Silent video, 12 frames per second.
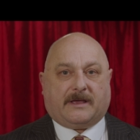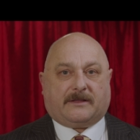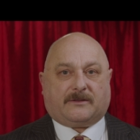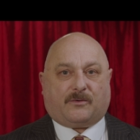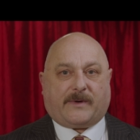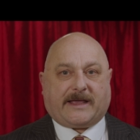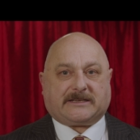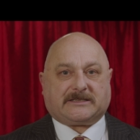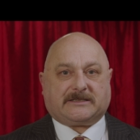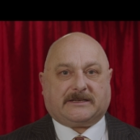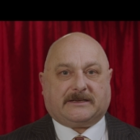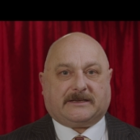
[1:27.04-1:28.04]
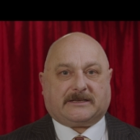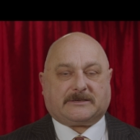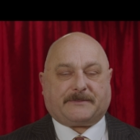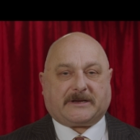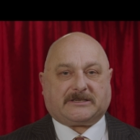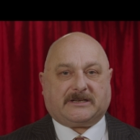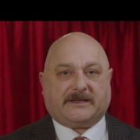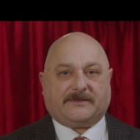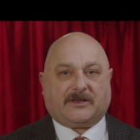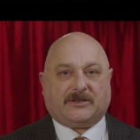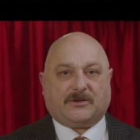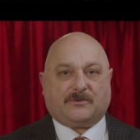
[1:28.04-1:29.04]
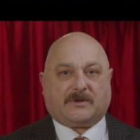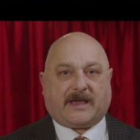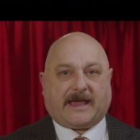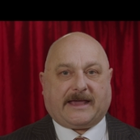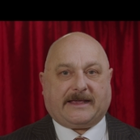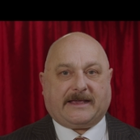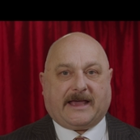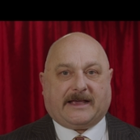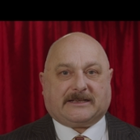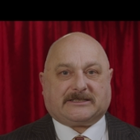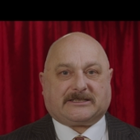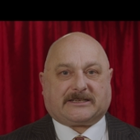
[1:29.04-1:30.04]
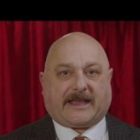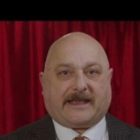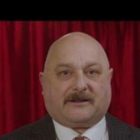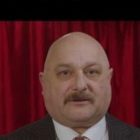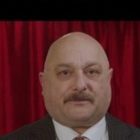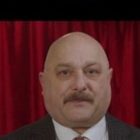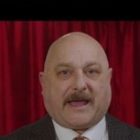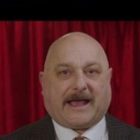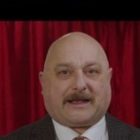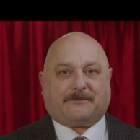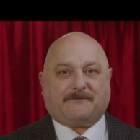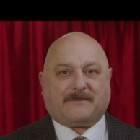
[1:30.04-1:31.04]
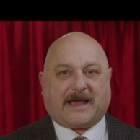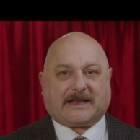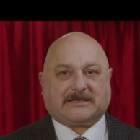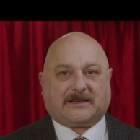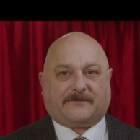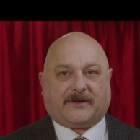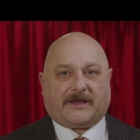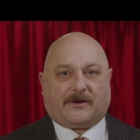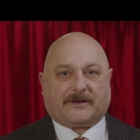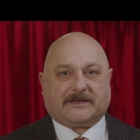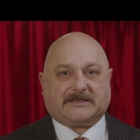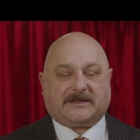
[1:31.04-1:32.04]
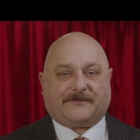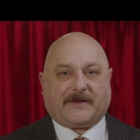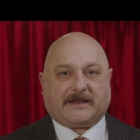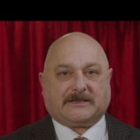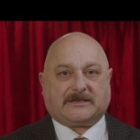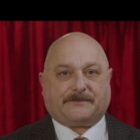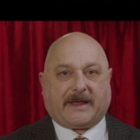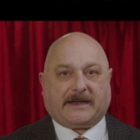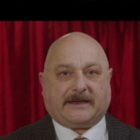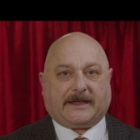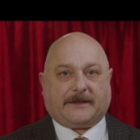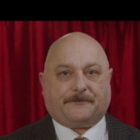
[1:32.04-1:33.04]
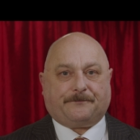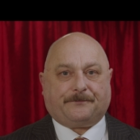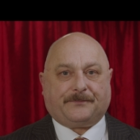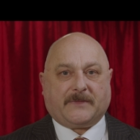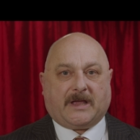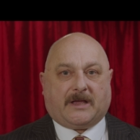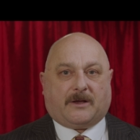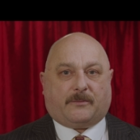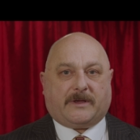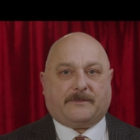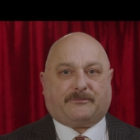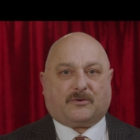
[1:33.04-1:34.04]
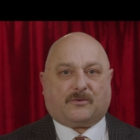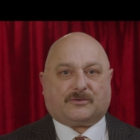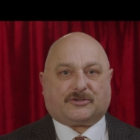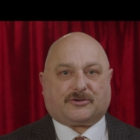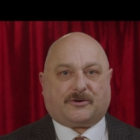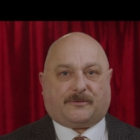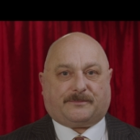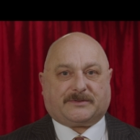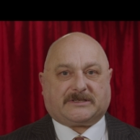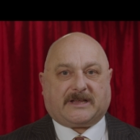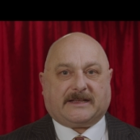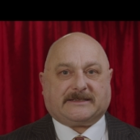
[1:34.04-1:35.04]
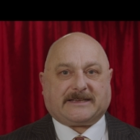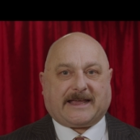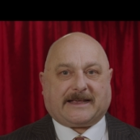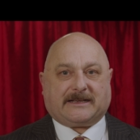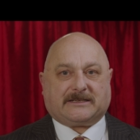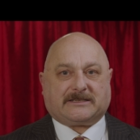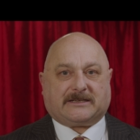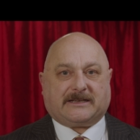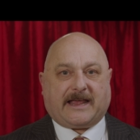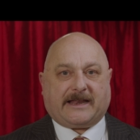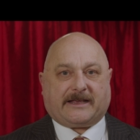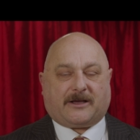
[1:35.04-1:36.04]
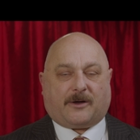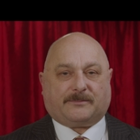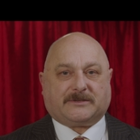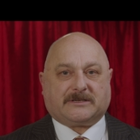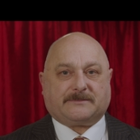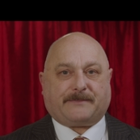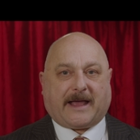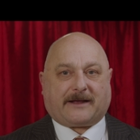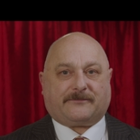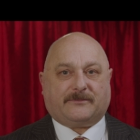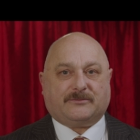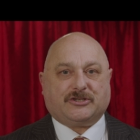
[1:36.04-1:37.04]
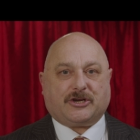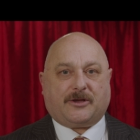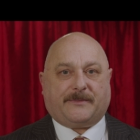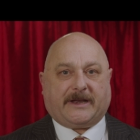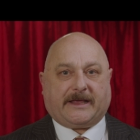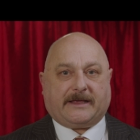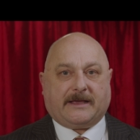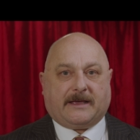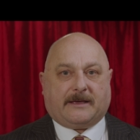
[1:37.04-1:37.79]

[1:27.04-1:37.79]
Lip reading: The West, especially the UK, scaled back massively on its defence spending. We brought troops, tanks and helicopters back from Germany,